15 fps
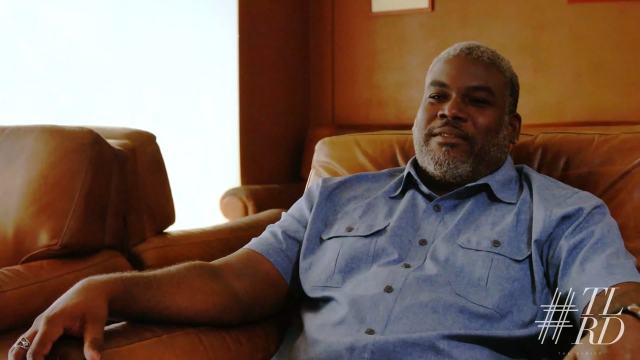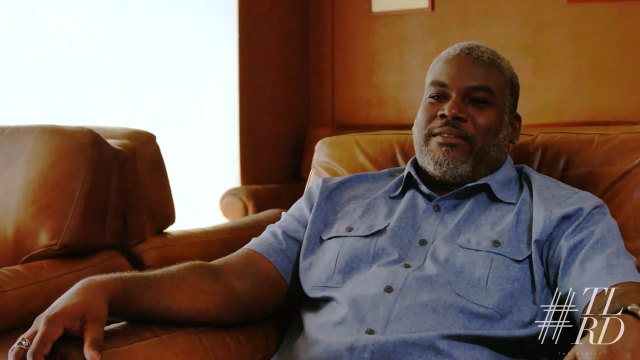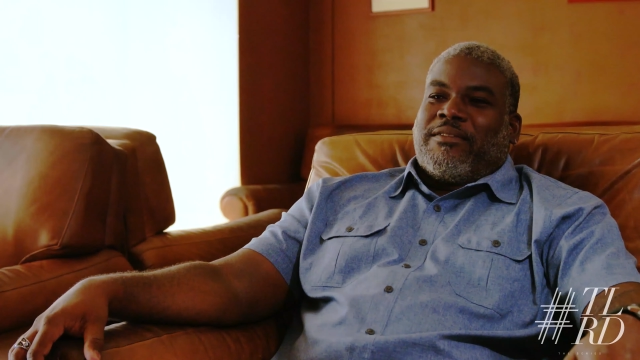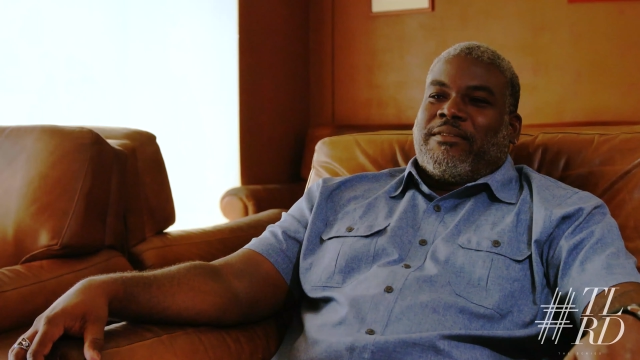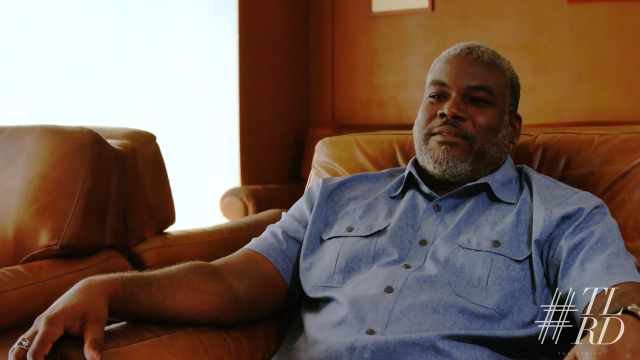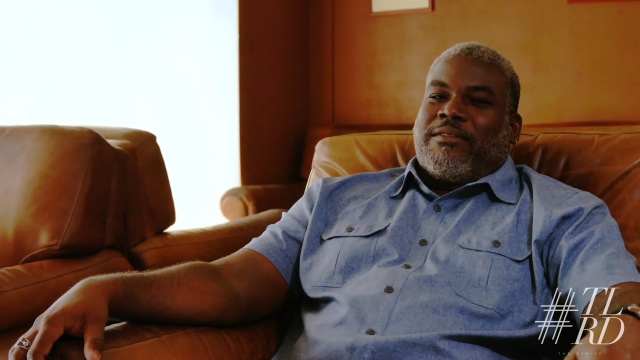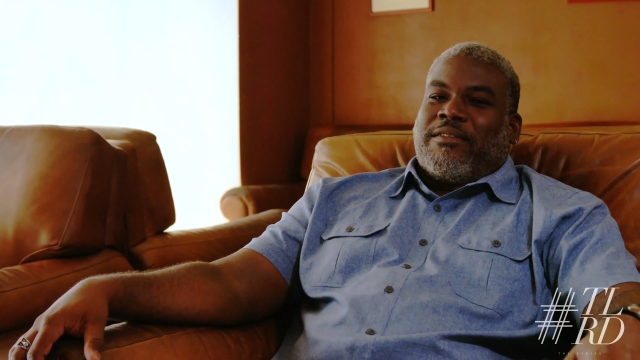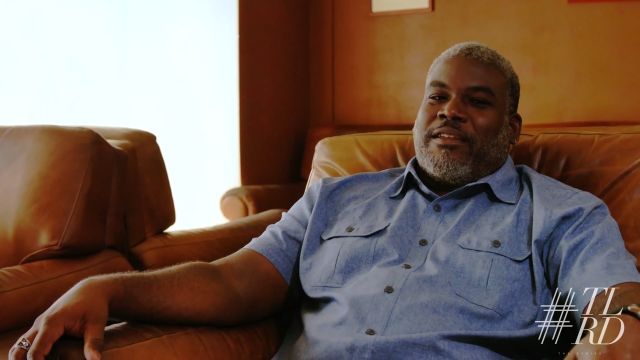
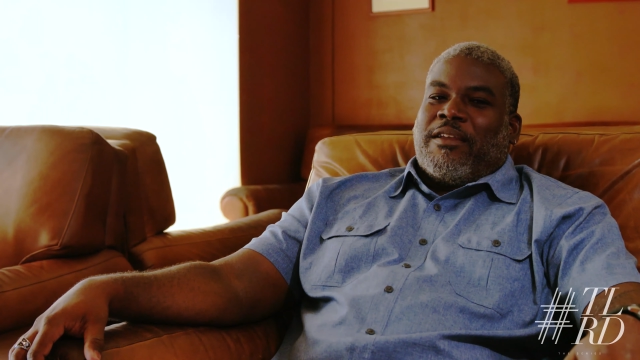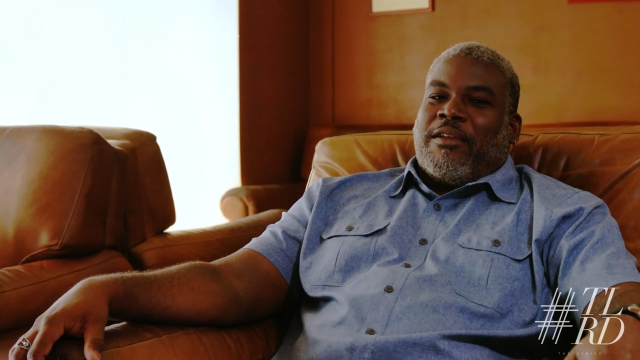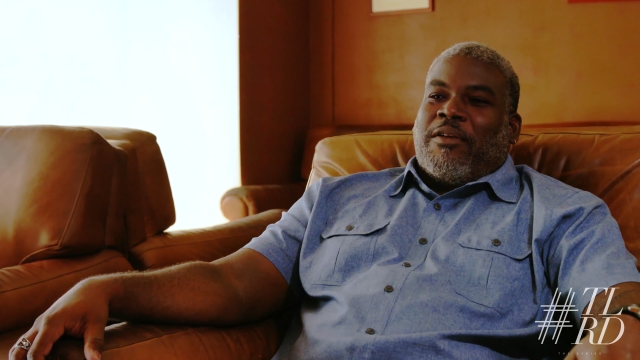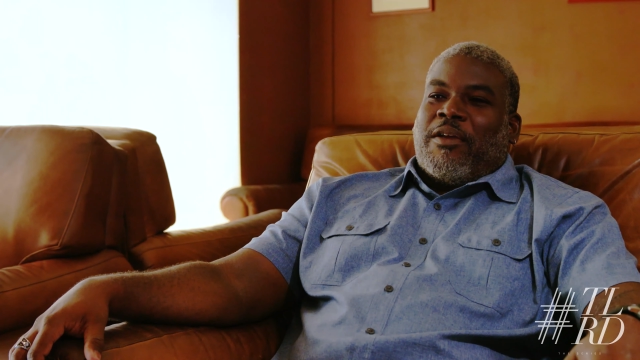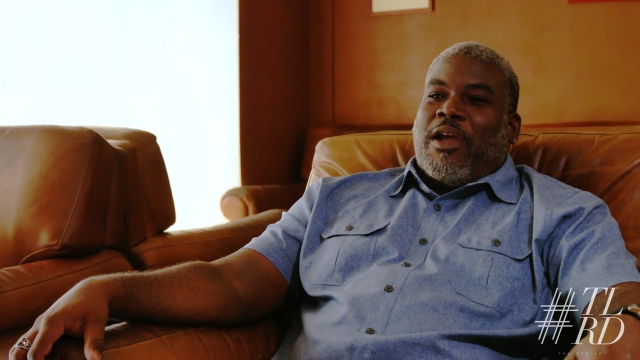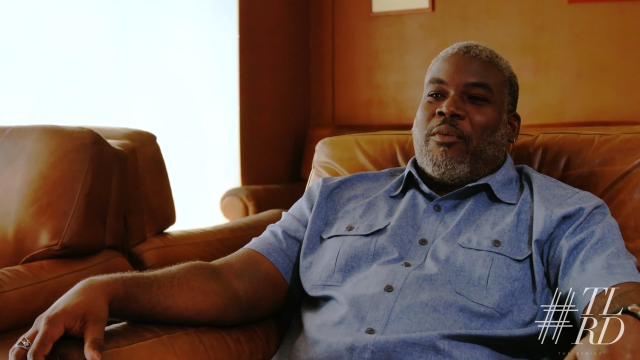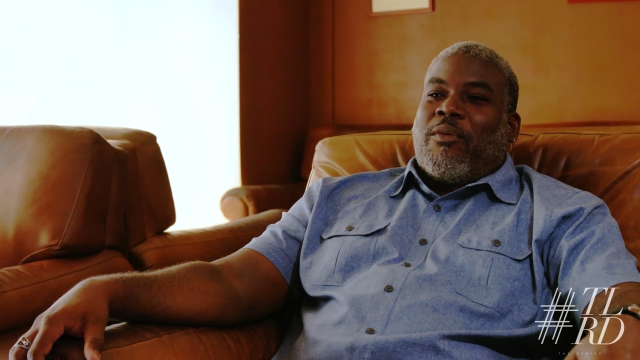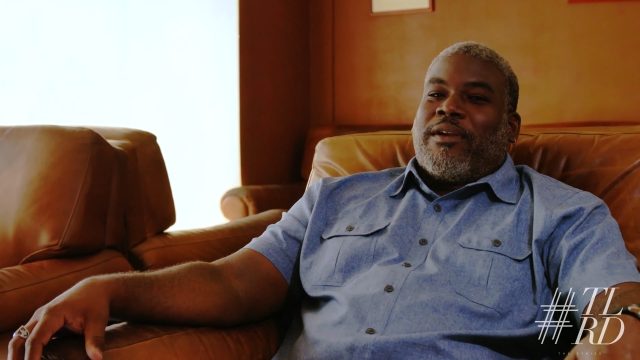to,
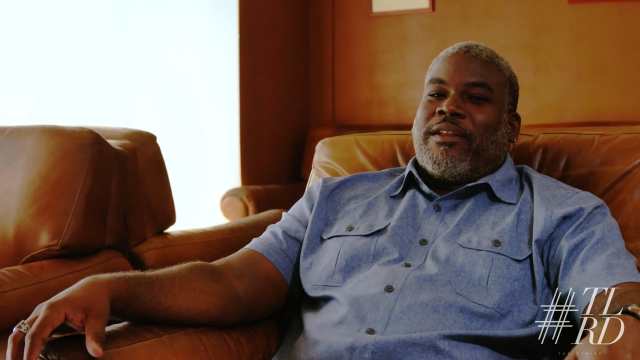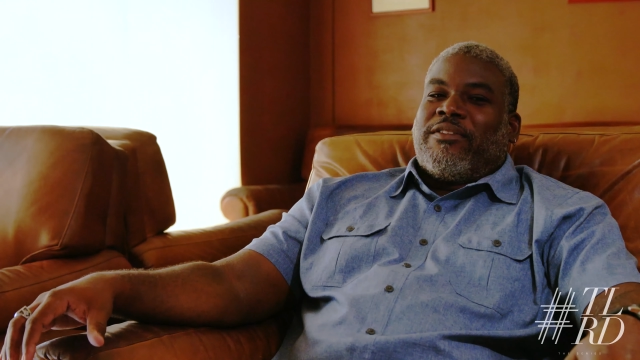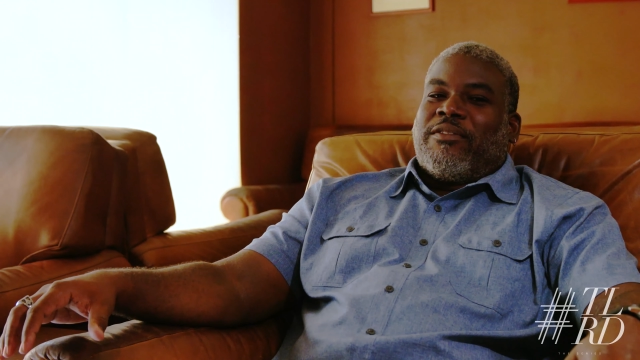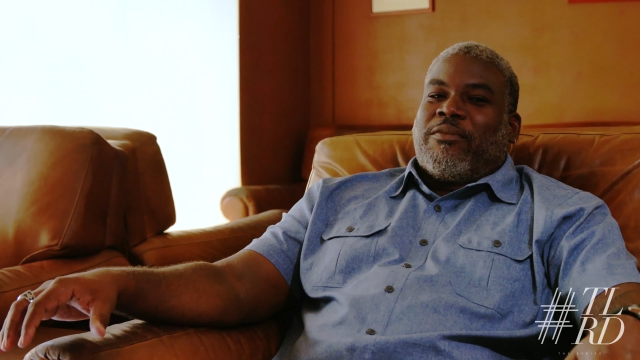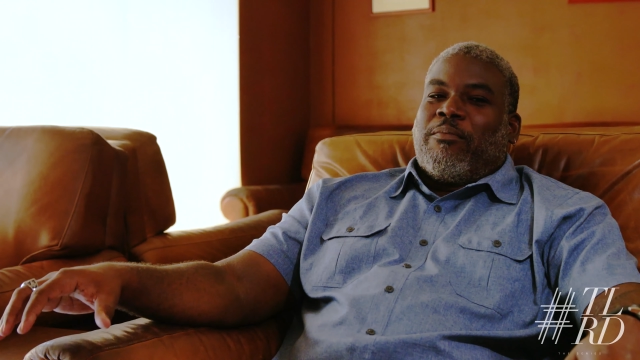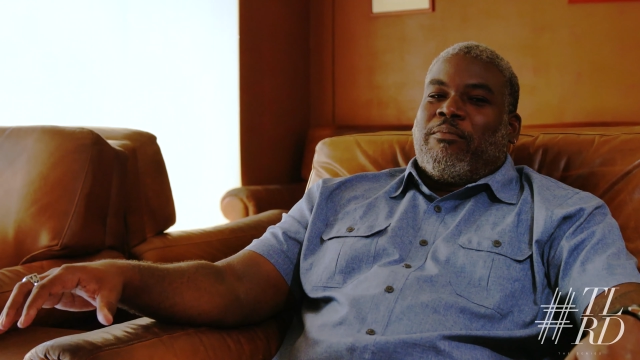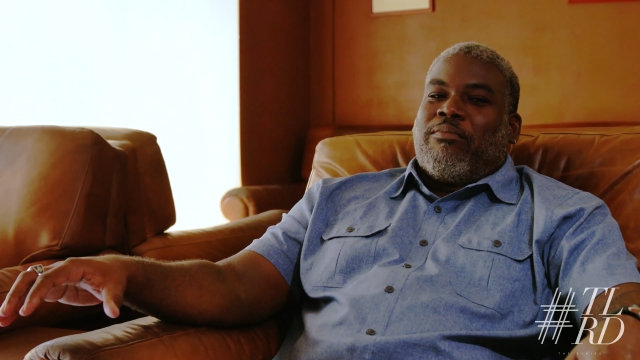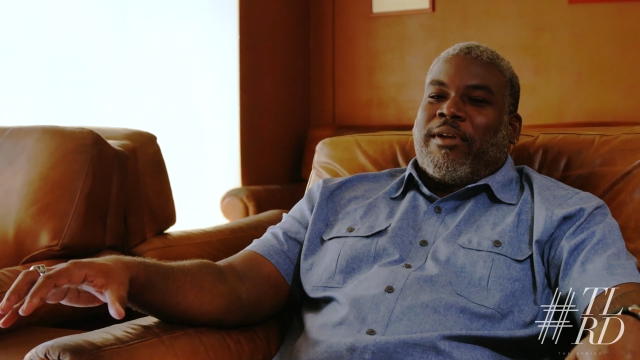I wanted
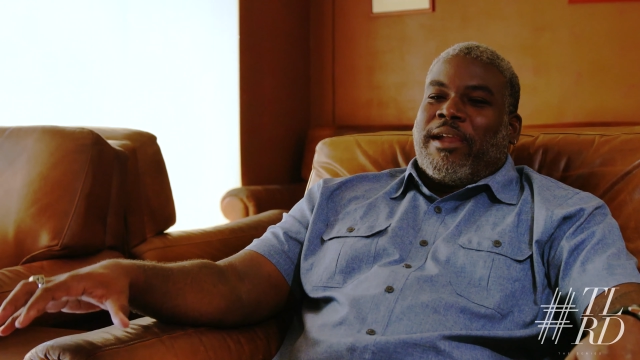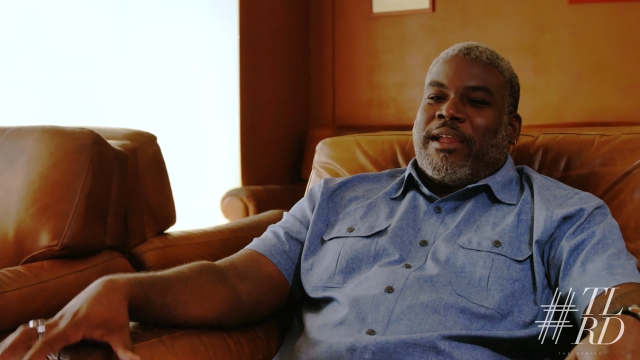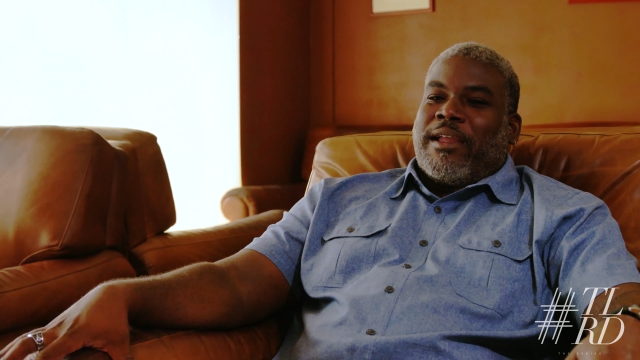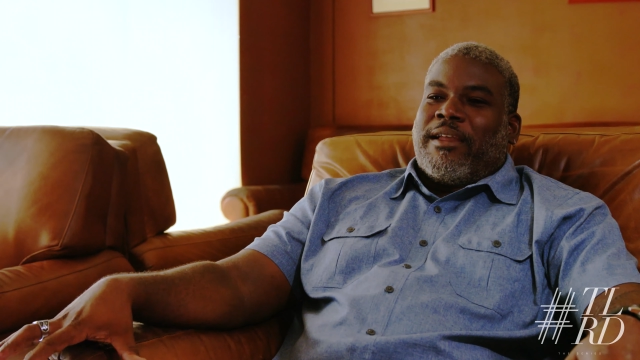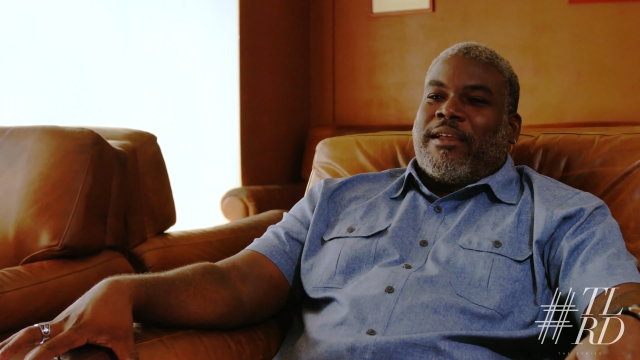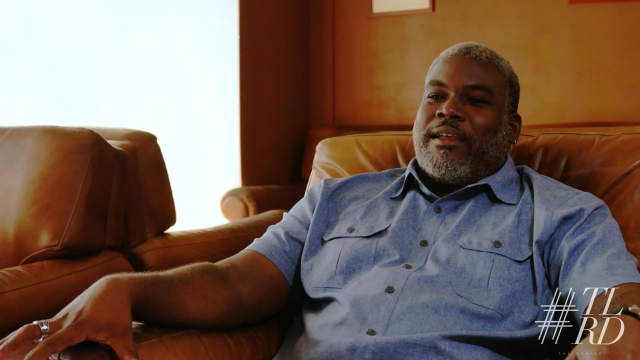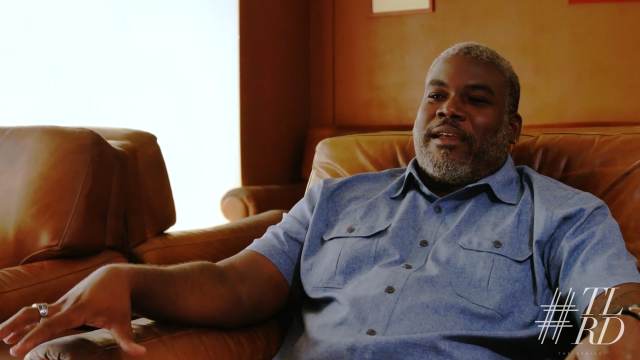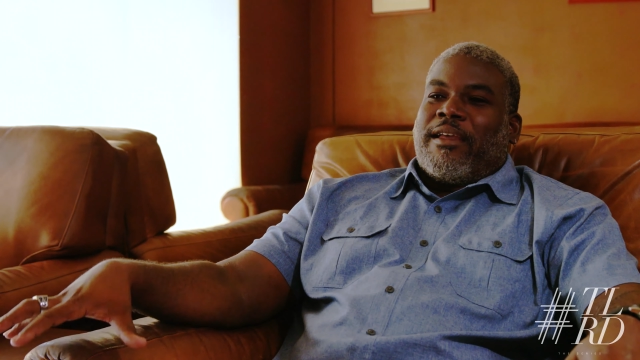to bring
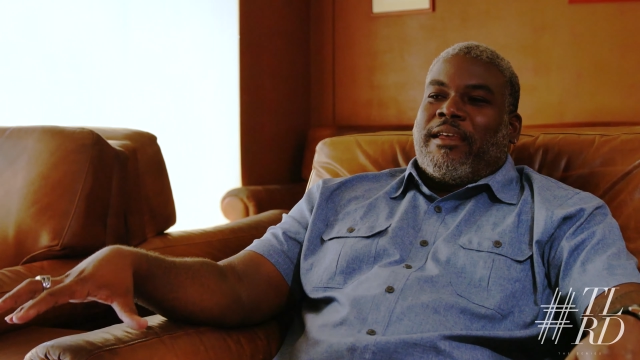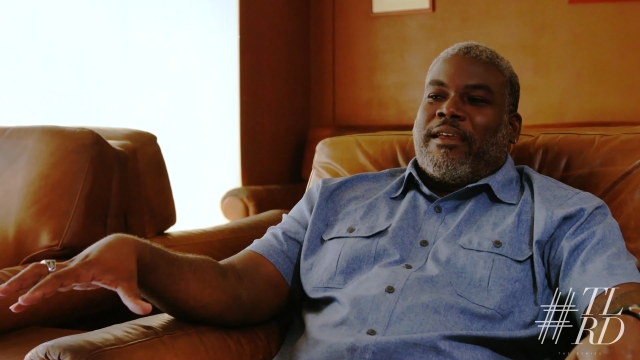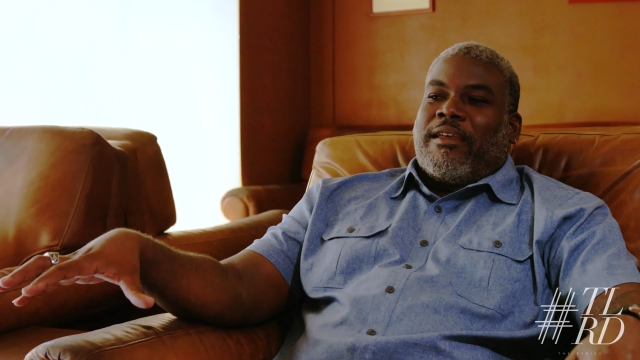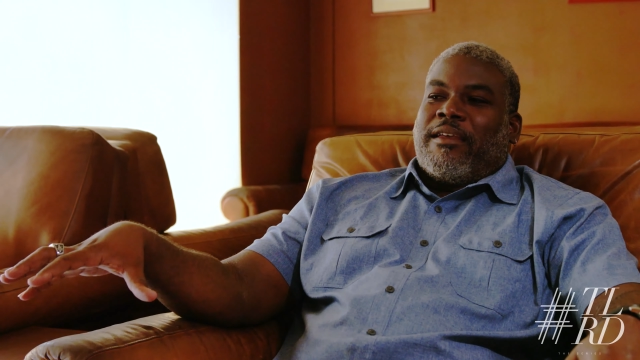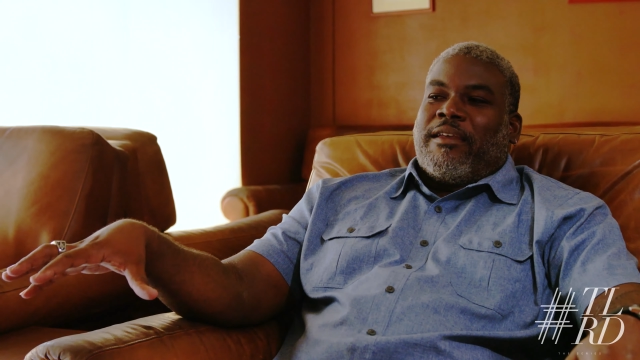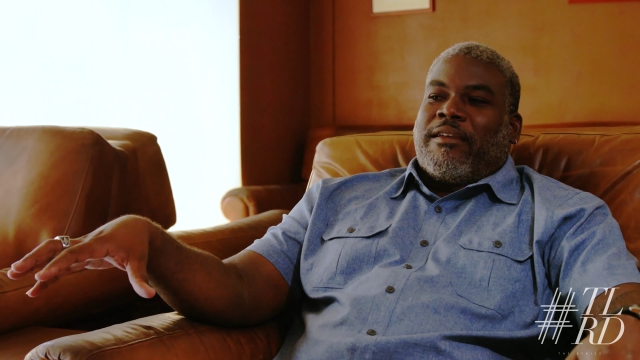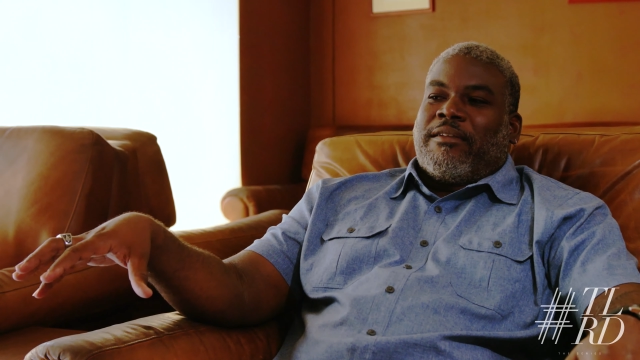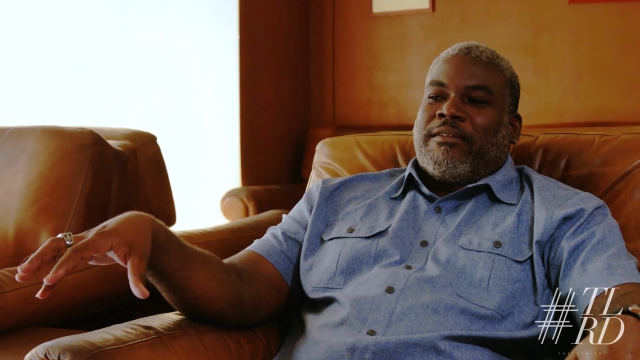
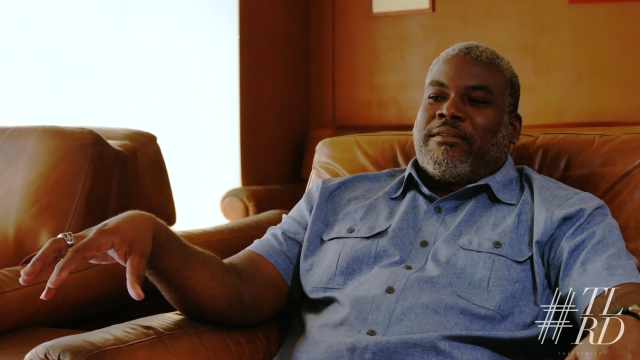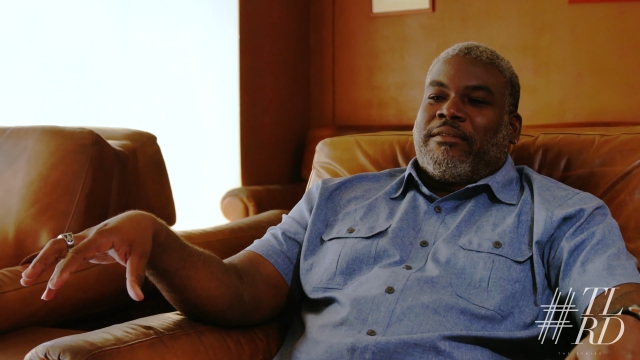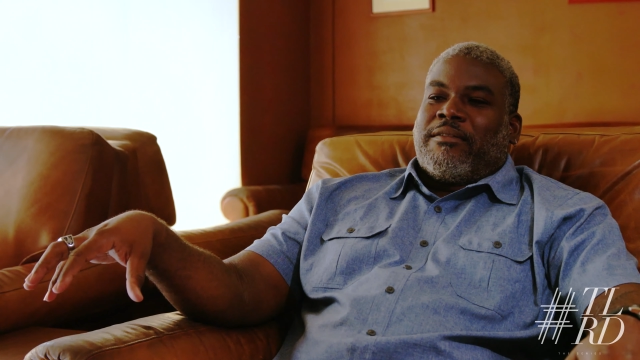a